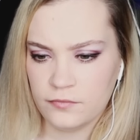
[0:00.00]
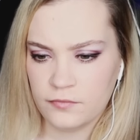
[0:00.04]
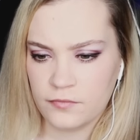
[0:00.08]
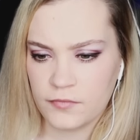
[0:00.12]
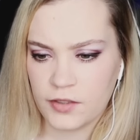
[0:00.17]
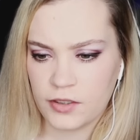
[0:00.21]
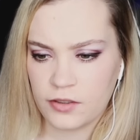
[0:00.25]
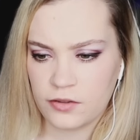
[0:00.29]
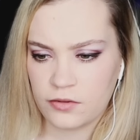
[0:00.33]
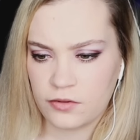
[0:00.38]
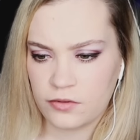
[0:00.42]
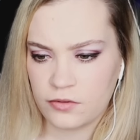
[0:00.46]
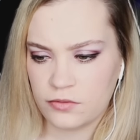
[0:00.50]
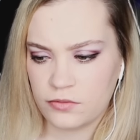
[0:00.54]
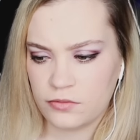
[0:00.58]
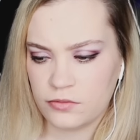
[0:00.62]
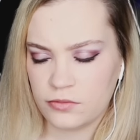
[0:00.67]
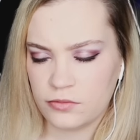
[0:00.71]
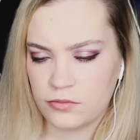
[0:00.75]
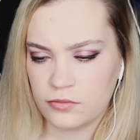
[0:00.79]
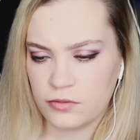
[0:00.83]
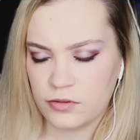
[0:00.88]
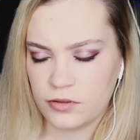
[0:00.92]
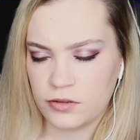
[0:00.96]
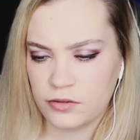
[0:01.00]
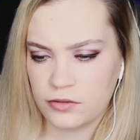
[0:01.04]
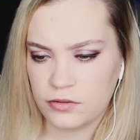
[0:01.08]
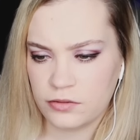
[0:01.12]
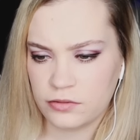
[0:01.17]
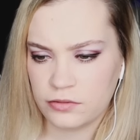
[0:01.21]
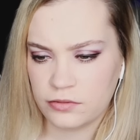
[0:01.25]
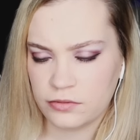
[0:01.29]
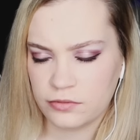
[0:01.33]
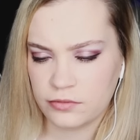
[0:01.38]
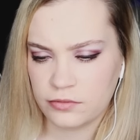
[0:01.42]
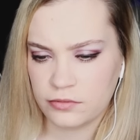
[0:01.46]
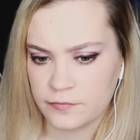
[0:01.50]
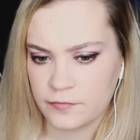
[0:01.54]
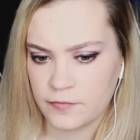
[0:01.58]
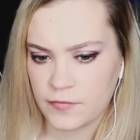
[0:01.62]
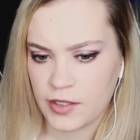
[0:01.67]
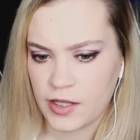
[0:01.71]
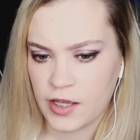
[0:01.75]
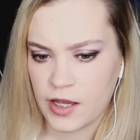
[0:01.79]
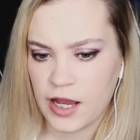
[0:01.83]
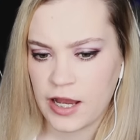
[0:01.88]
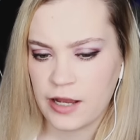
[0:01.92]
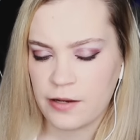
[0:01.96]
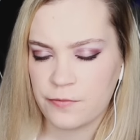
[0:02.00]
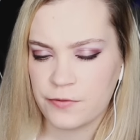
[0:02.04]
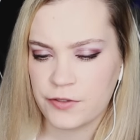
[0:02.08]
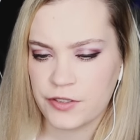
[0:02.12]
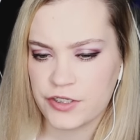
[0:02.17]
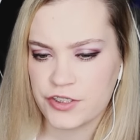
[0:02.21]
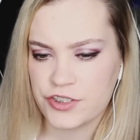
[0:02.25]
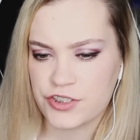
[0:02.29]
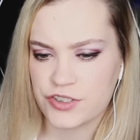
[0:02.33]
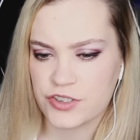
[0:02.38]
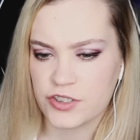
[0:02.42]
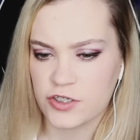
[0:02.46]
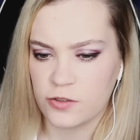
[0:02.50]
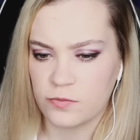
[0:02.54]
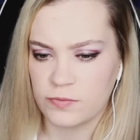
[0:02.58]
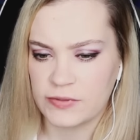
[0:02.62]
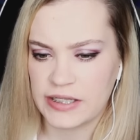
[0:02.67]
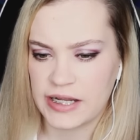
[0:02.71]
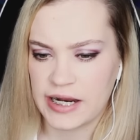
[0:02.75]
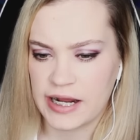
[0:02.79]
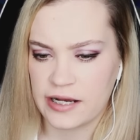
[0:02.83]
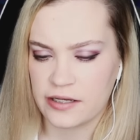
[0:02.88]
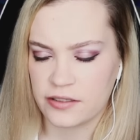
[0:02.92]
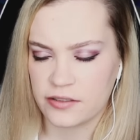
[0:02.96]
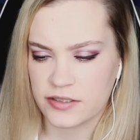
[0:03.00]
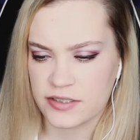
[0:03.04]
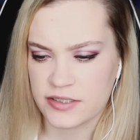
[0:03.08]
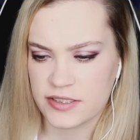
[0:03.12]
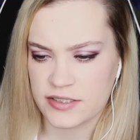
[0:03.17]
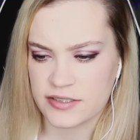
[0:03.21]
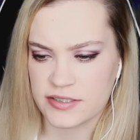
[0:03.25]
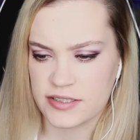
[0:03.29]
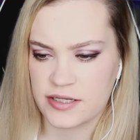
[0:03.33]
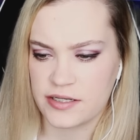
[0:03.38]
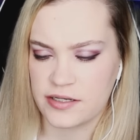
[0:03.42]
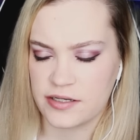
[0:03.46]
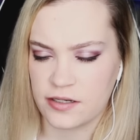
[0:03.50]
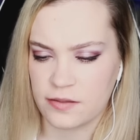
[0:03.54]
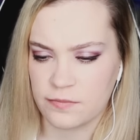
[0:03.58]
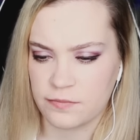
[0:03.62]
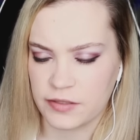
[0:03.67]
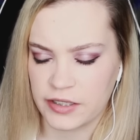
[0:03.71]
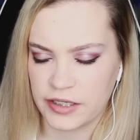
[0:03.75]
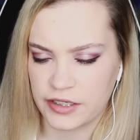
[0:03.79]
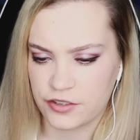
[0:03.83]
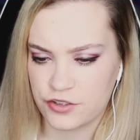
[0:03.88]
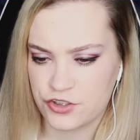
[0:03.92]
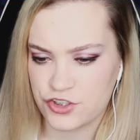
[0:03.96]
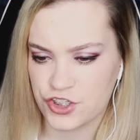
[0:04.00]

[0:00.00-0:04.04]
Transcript: No. I really just hope that Alex doesn't end up, like,